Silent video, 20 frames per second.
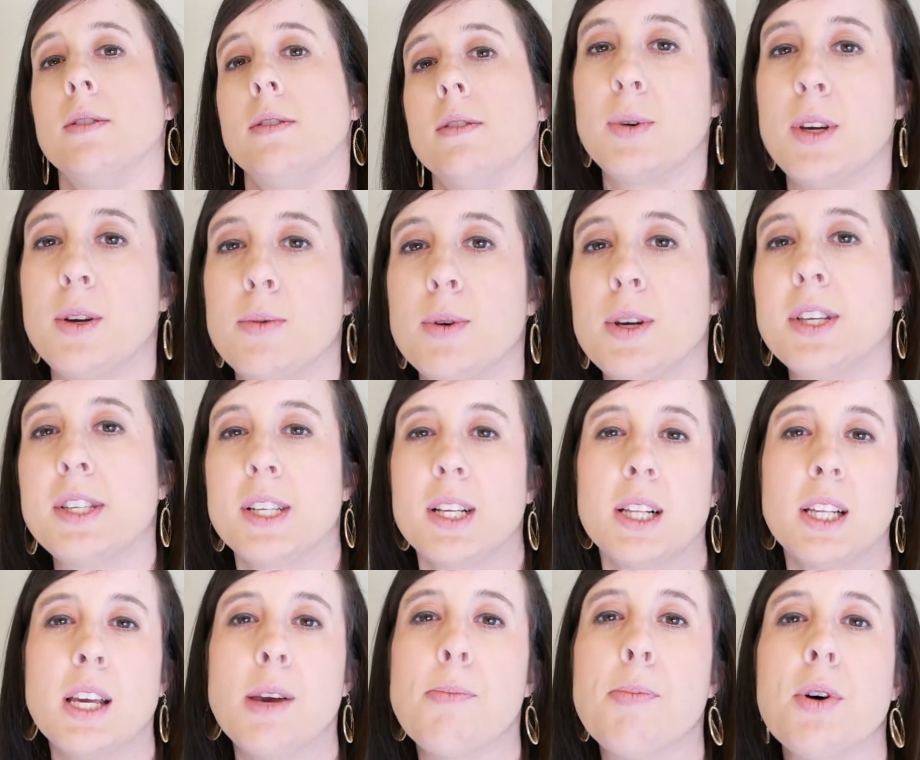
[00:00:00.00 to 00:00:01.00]
We
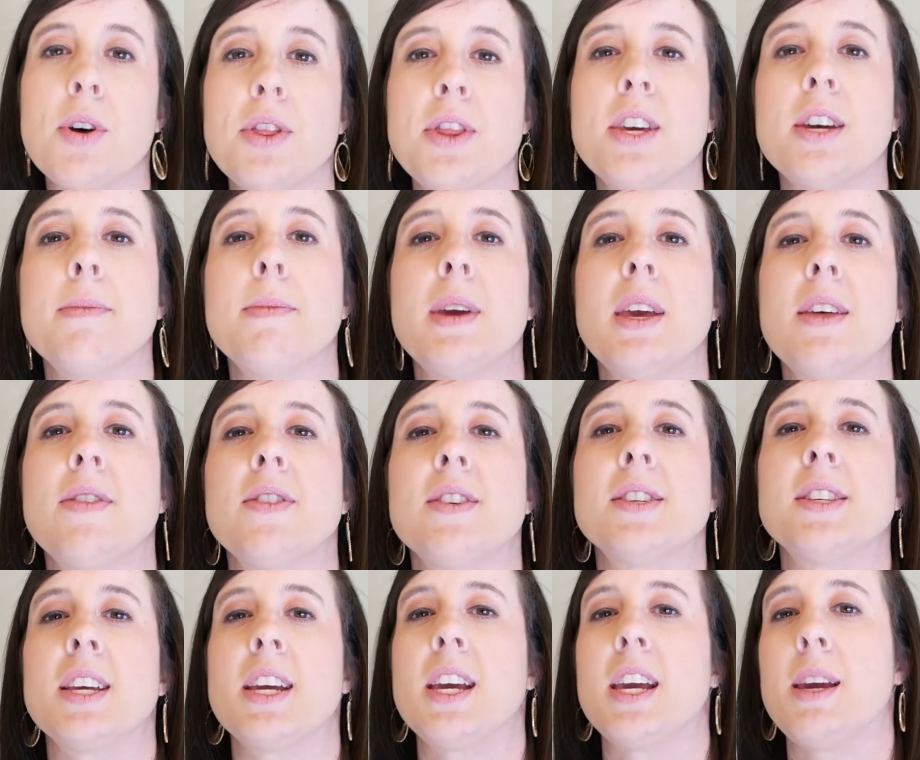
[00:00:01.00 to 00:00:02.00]
recently put them in
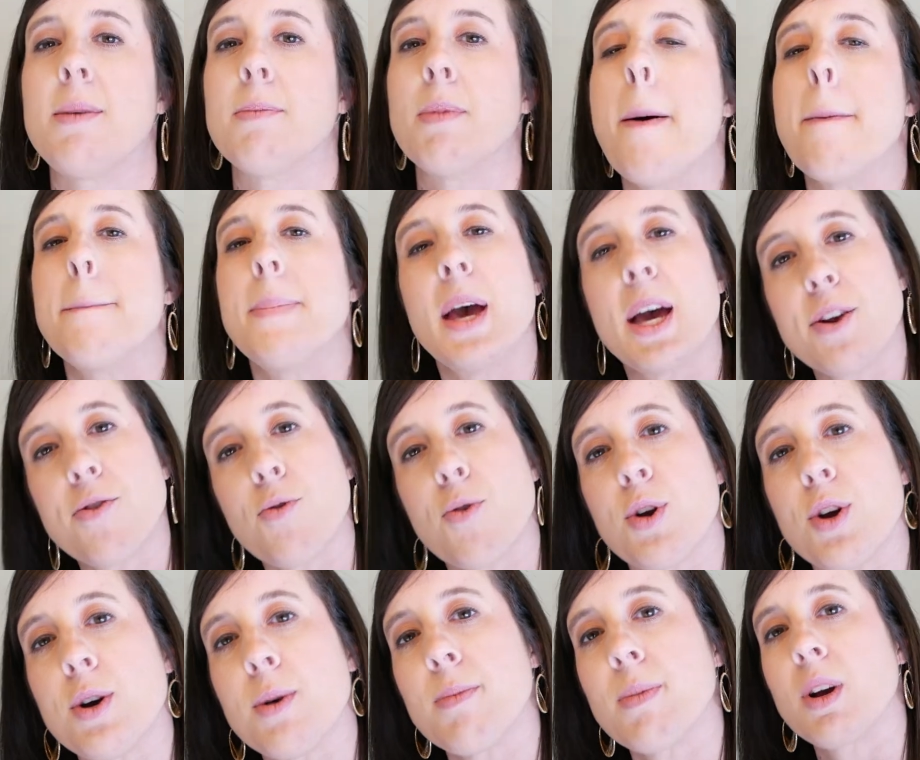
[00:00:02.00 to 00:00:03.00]
the same
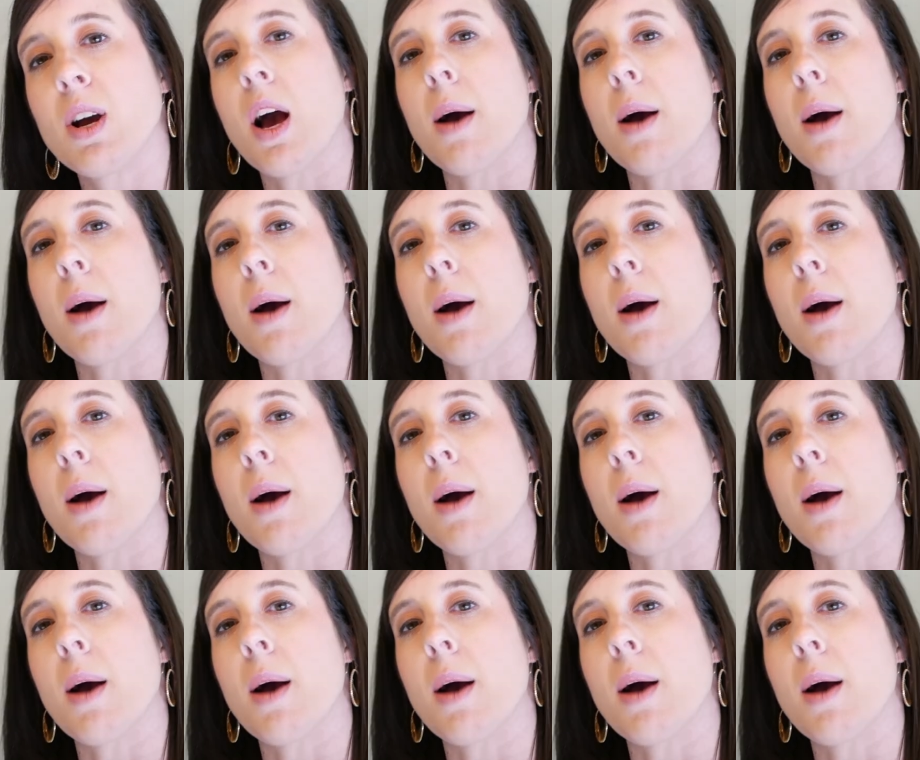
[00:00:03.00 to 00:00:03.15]
bedroom,